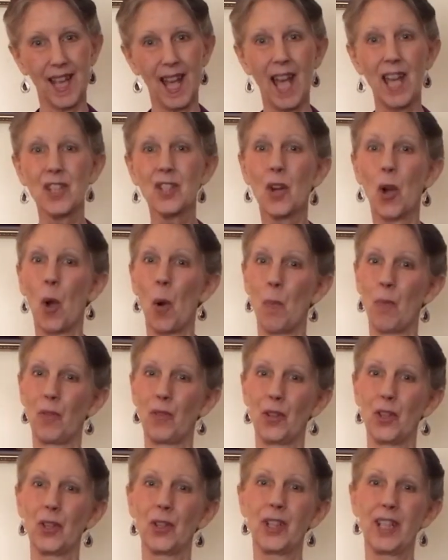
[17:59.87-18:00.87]
and hope
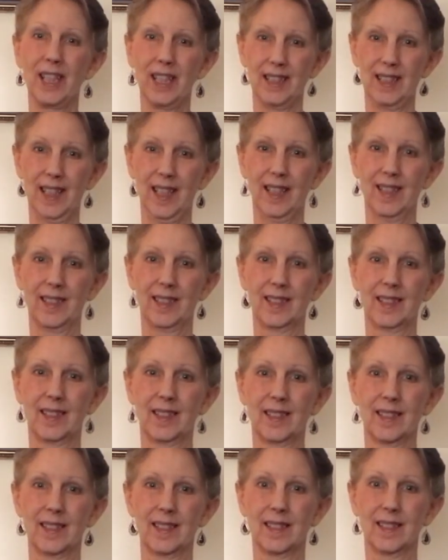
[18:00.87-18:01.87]
for your healing.
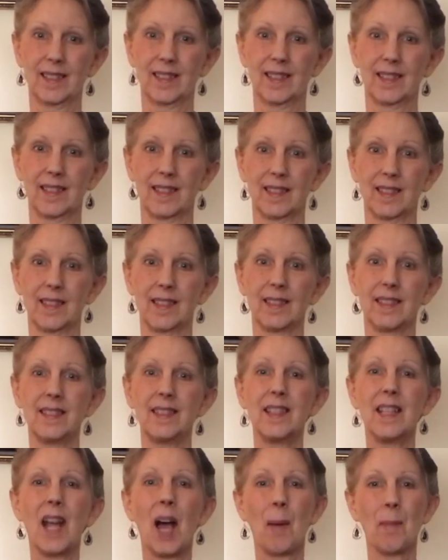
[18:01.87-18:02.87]

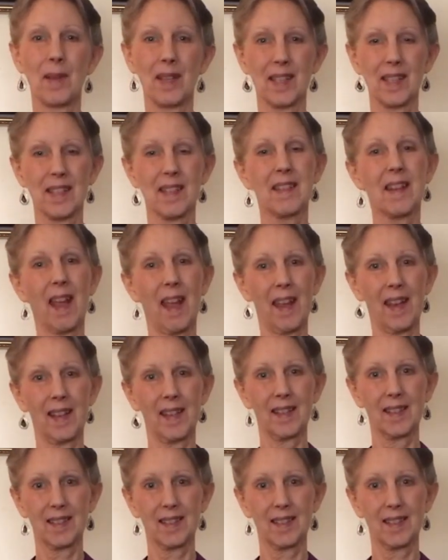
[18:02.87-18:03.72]
Namaste.